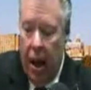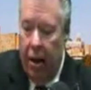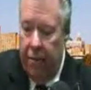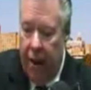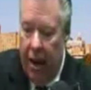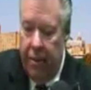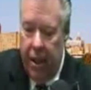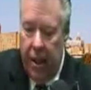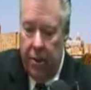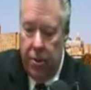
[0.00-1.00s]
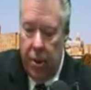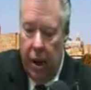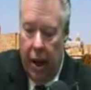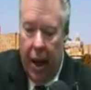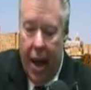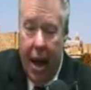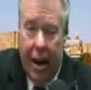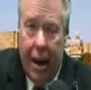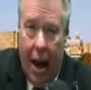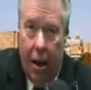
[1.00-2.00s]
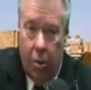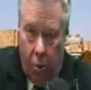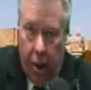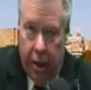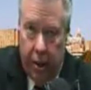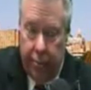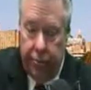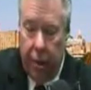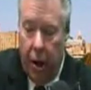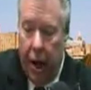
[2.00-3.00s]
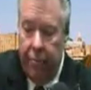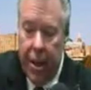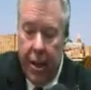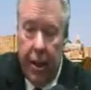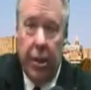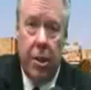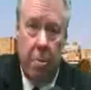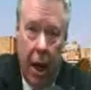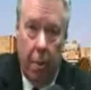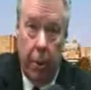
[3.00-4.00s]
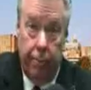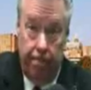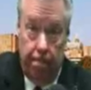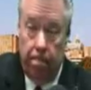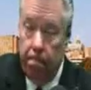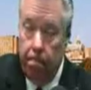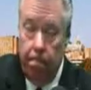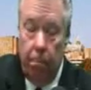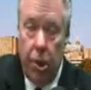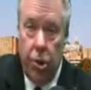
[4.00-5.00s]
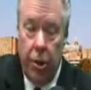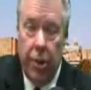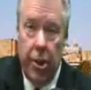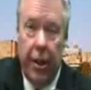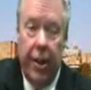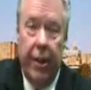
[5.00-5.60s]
5 things headed out with, all right? Get some help. Seriously.